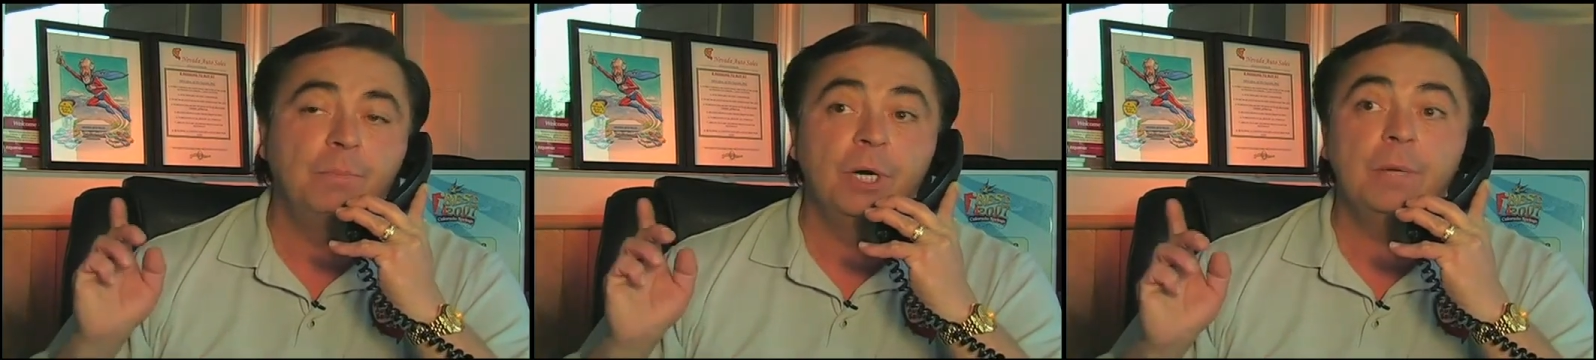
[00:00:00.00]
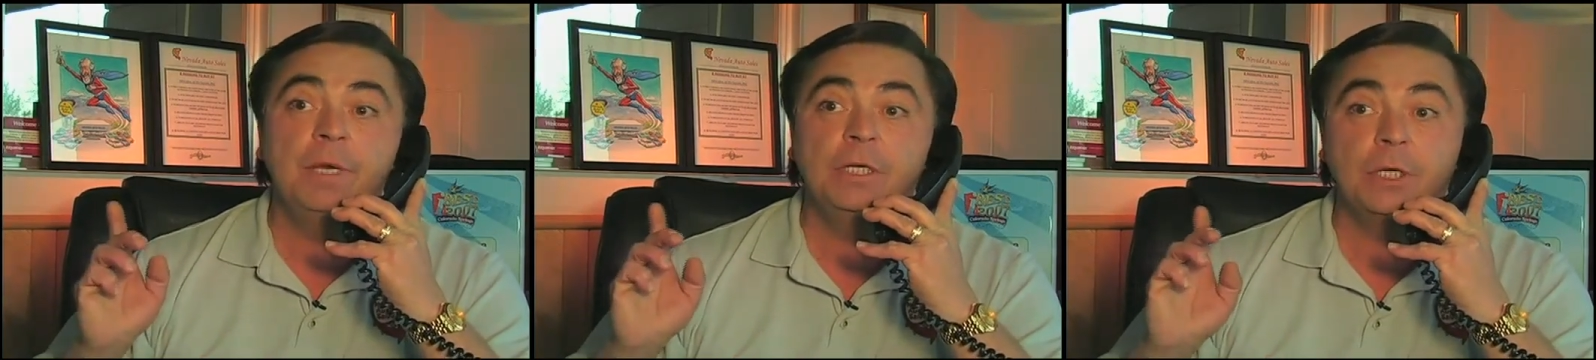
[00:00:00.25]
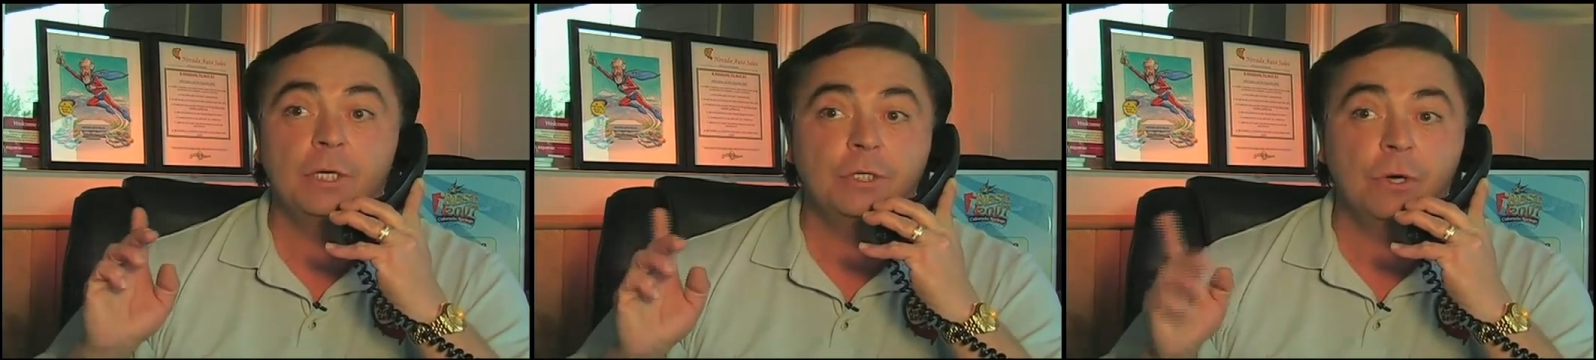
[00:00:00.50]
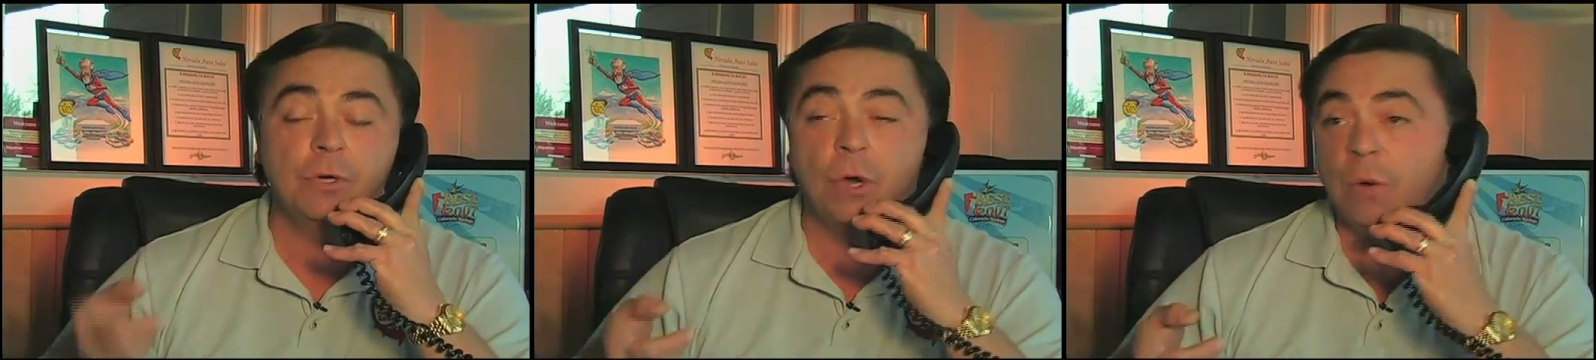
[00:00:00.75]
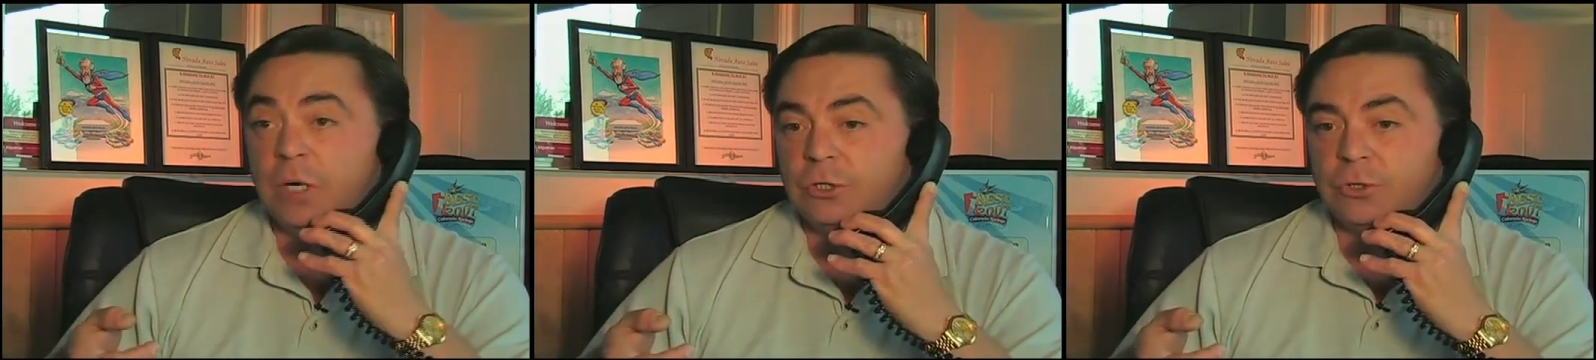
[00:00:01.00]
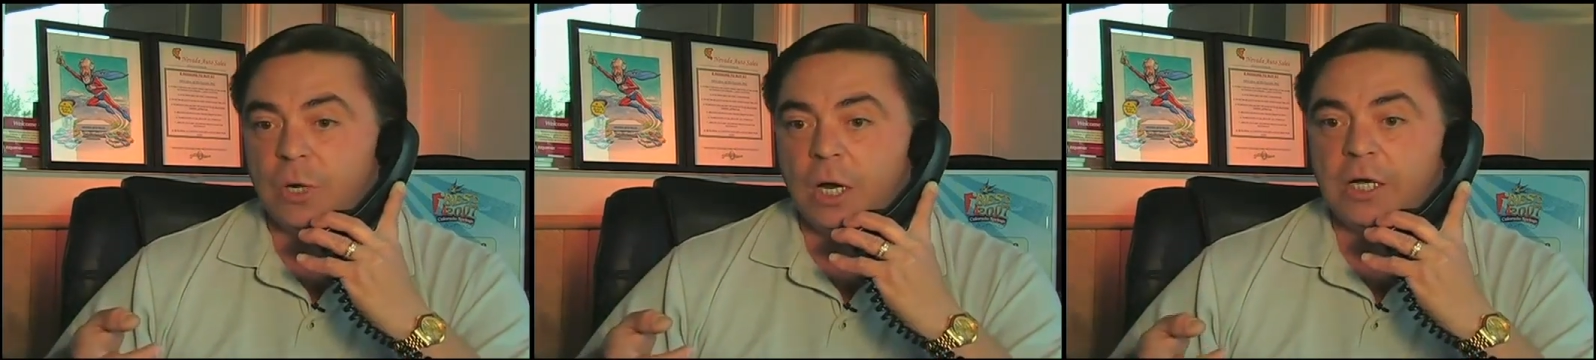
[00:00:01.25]
put him into a Toyota
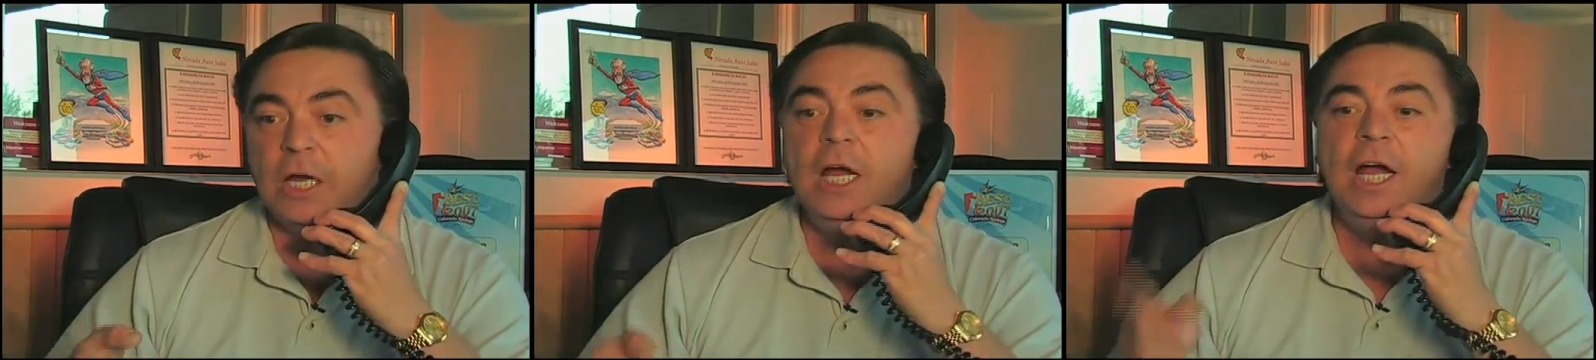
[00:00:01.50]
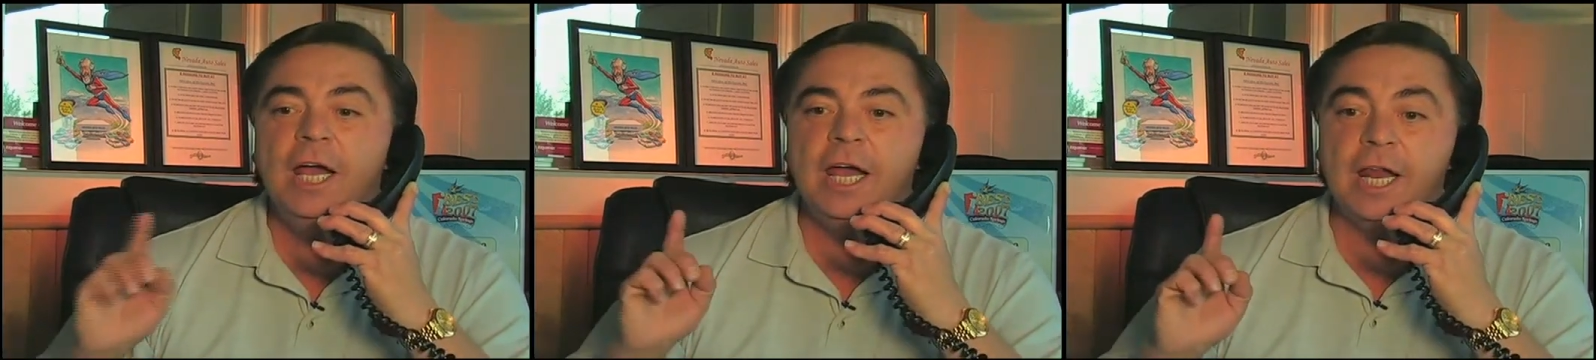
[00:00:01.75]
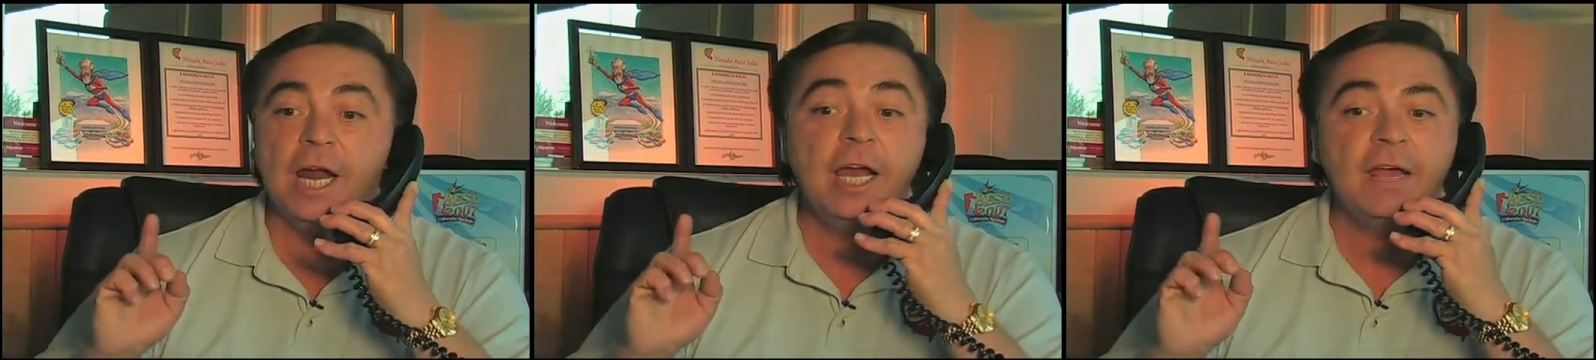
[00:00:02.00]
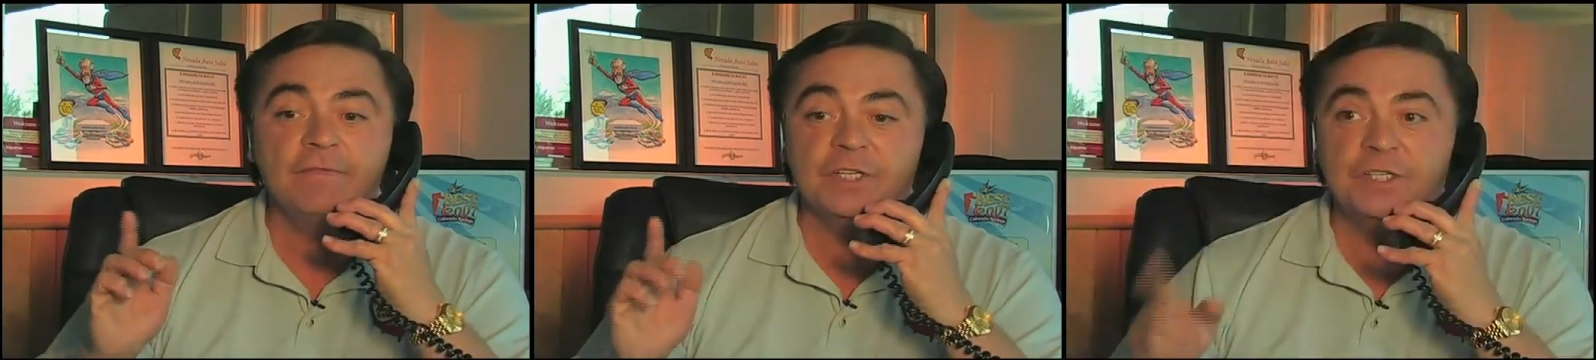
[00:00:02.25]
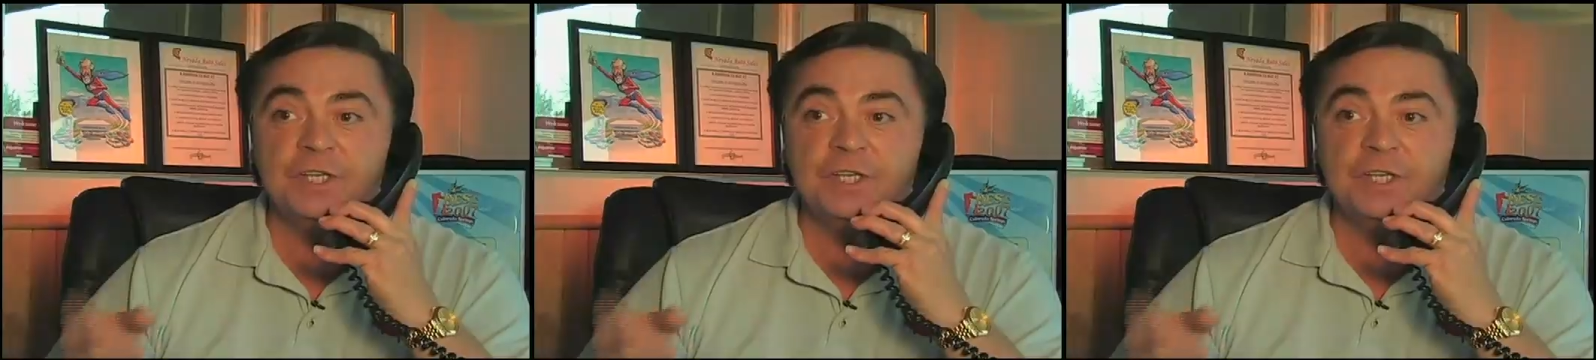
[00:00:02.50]
truck, and I have a